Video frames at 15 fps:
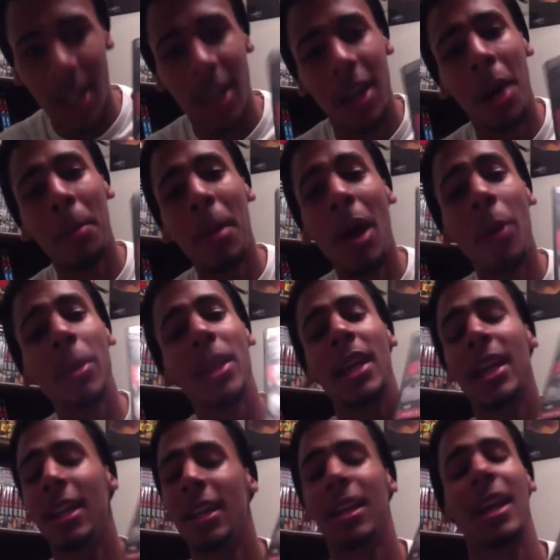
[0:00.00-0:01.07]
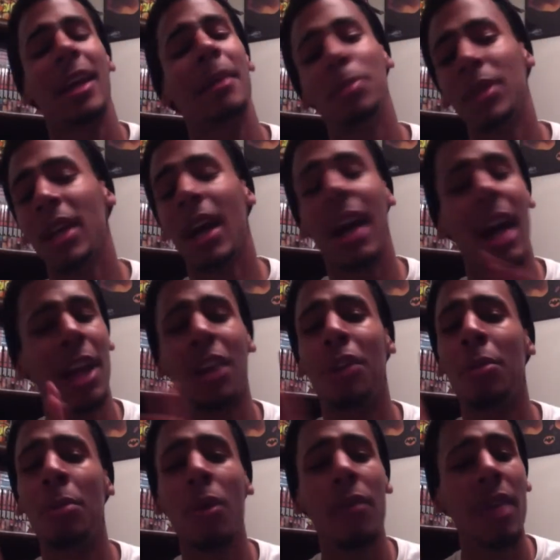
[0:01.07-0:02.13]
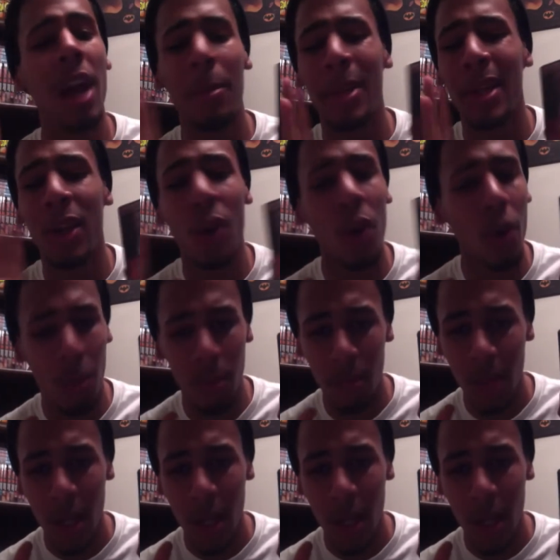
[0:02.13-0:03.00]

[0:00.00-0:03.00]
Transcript: come out with it, like another movie. I'll be cool.